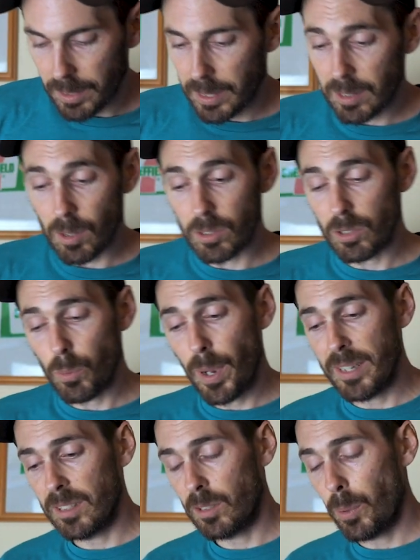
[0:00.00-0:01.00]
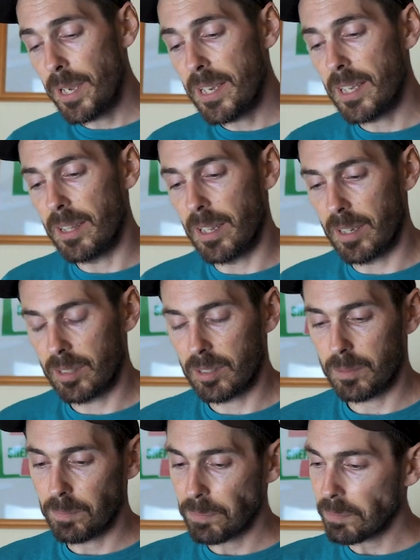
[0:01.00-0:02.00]
There's lots of ways of tweaking
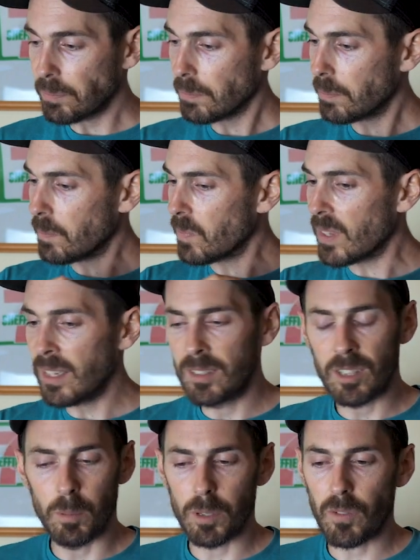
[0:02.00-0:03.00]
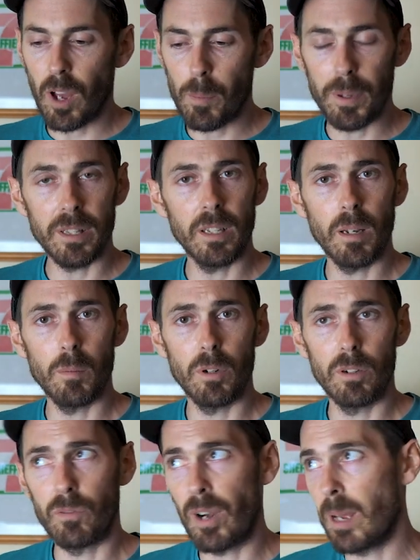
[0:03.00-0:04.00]
this in terms of upping the
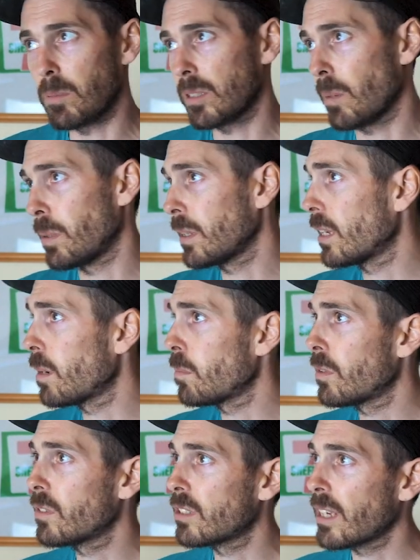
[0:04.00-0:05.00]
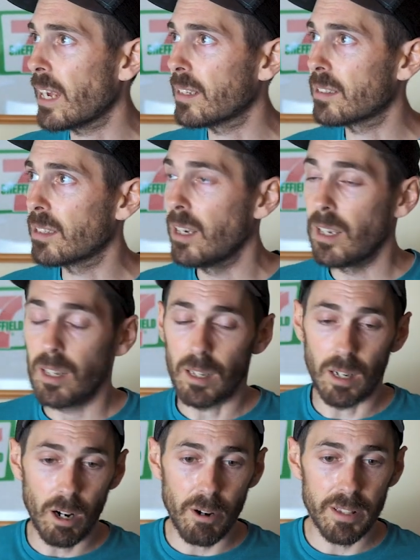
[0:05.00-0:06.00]
number of reps, upping the number of sets,
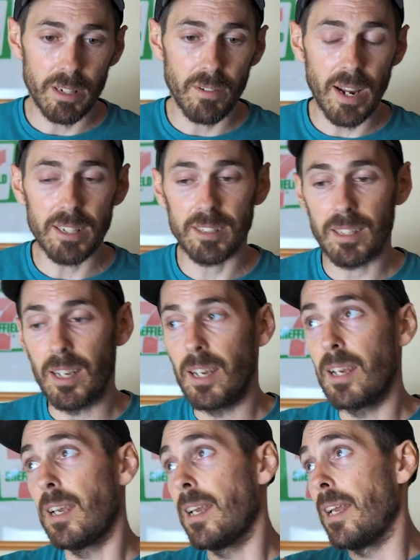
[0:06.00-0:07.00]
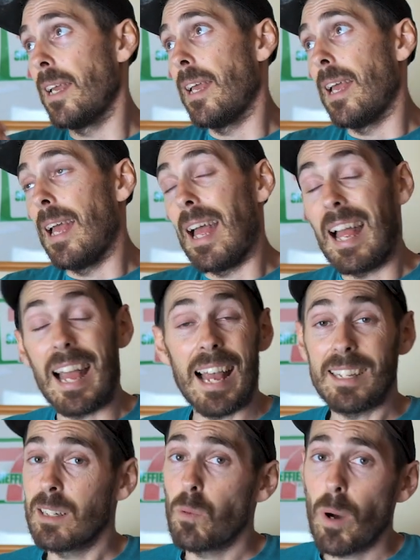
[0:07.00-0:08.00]
lowering the rest.
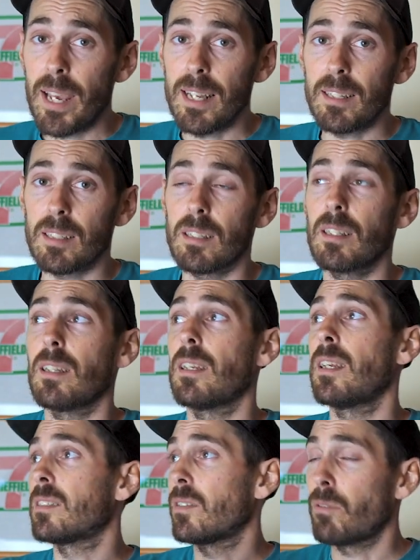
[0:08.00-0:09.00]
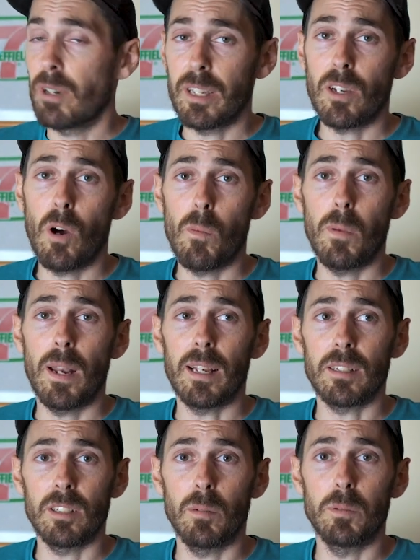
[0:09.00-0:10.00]
Adding weight, it's a really
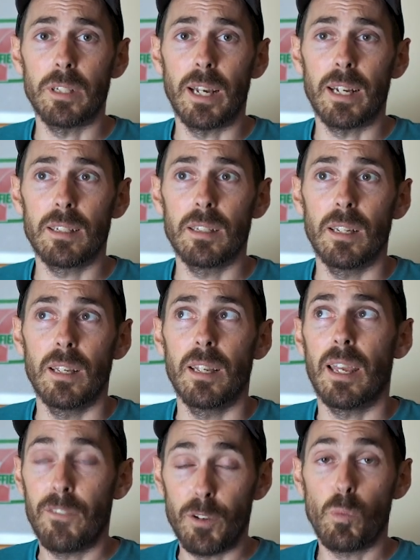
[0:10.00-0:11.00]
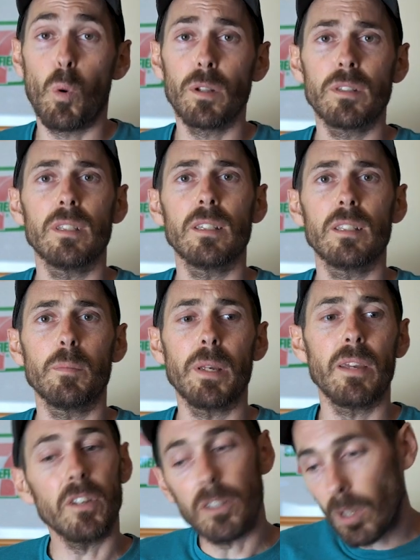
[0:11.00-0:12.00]
complex subject if you want it to be.
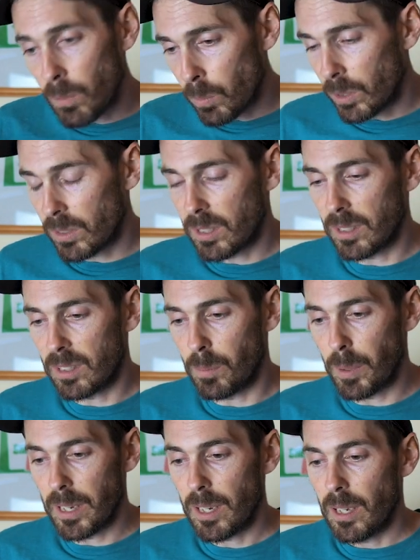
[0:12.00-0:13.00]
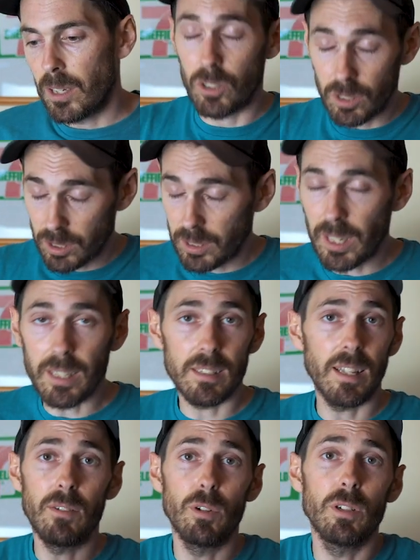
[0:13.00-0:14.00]
If you don't want it to be, just stick
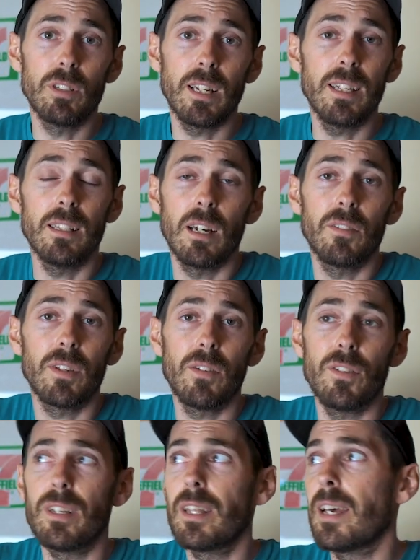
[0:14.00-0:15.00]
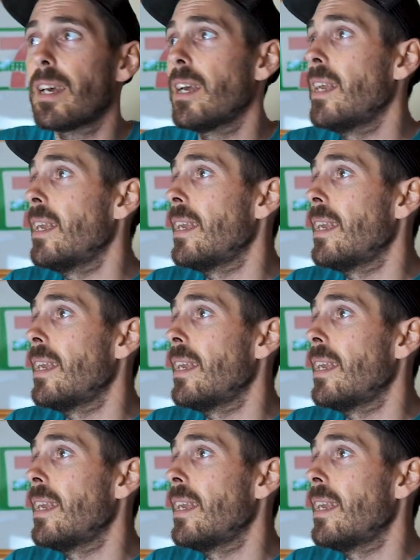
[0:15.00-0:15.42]
to that routine that I've given you there.